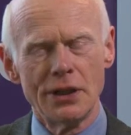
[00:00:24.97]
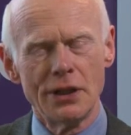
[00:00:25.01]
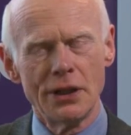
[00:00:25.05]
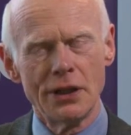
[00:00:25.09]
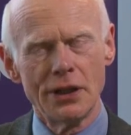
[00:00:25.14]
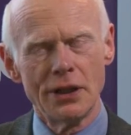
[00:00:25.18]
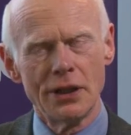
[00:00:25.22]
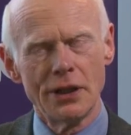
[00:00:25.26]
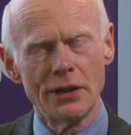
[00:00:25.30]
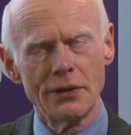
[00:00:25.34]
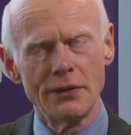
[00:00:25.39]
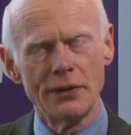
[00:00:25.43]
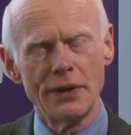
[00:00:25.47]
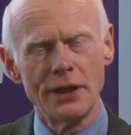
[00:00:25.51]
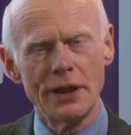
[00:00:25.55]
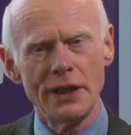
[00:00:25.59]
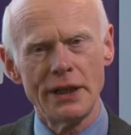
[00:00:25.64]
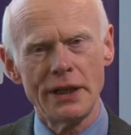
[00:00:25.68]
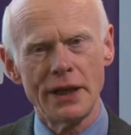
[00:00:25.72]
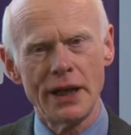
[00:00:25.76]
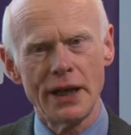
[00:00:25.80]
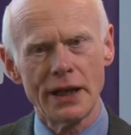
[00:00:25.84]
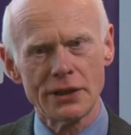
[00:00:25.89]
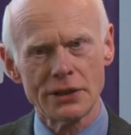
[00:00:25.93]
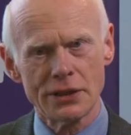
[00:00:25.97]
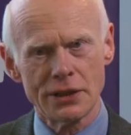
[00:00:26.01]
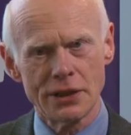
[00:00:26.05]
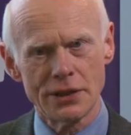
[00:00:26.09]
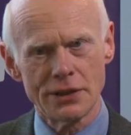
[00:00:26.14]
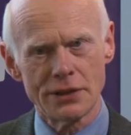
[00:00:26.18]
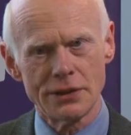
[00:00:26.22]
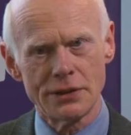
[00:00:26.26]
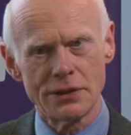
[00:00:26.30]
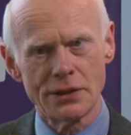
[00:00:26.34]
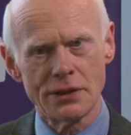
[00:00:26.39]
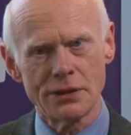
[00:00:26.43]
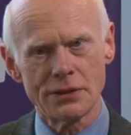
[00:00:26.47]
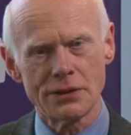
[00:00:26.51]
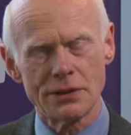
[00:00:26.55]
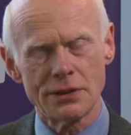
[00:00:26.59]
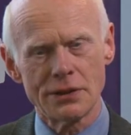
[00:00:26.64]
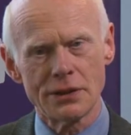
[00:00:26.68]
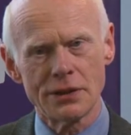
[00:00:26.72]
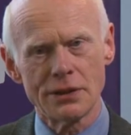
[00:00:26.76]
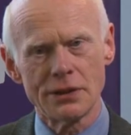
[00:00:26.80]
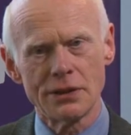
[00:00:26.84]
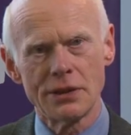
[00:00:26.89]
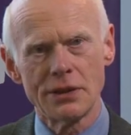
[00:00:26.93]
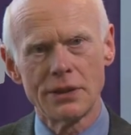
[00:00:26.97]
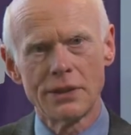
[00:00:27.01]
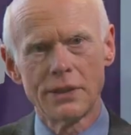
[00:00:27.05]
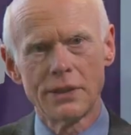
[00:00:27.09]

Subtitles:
a really excellent doctor,